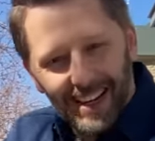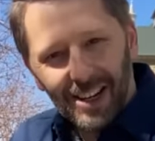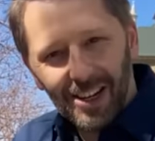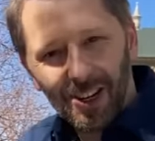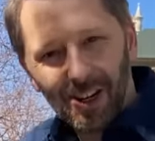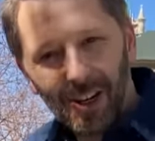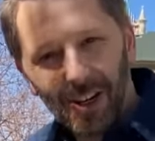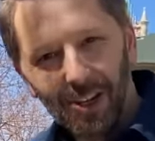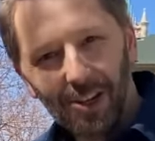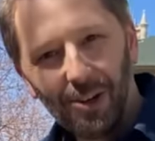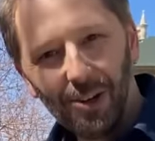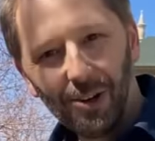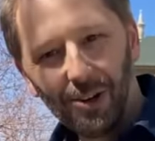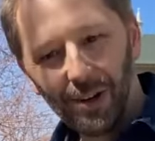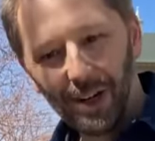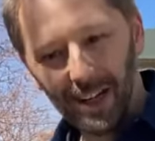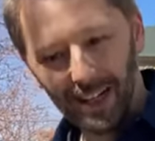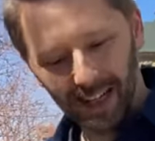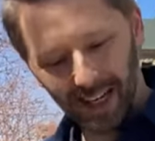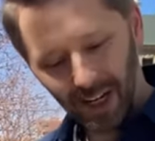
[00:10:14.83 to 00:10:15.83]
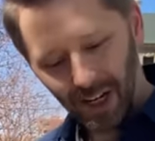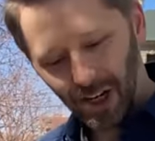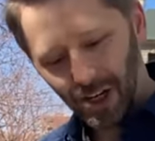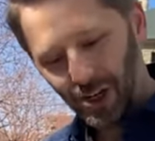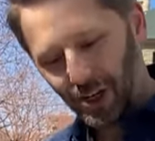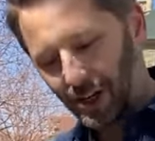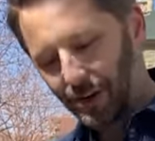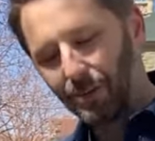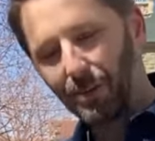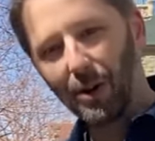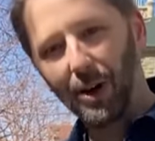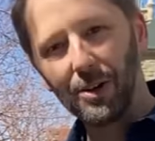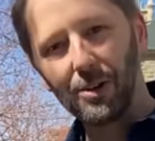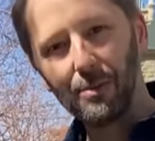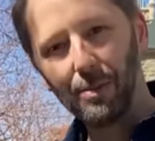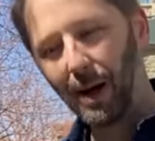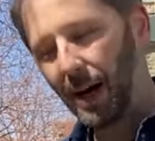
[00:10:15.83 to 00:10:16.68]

you could do it. You could put on your